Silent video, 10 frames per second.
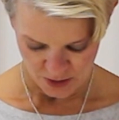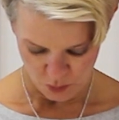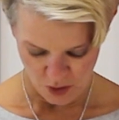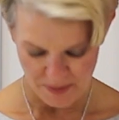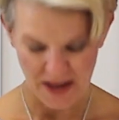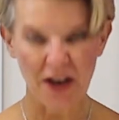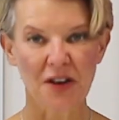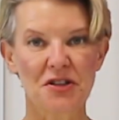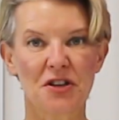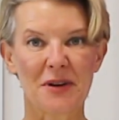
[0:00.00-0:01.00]
What I'm then
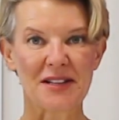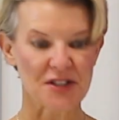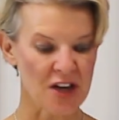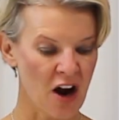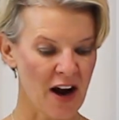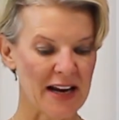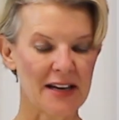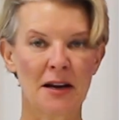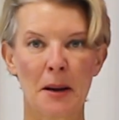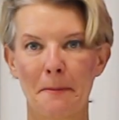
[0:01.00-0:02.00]
going to do is tie
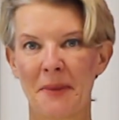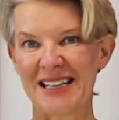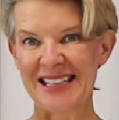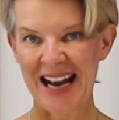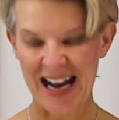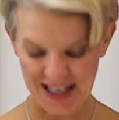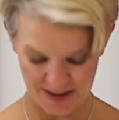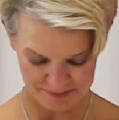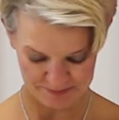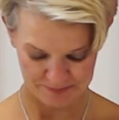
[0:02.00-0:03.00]
in my tag,
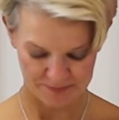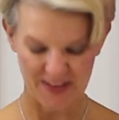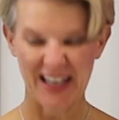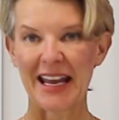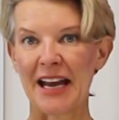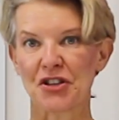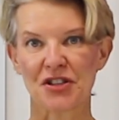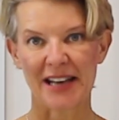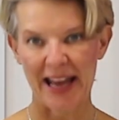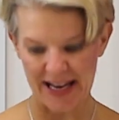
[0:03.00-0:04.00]
and again
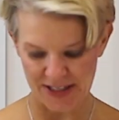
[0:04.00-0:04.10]
just lay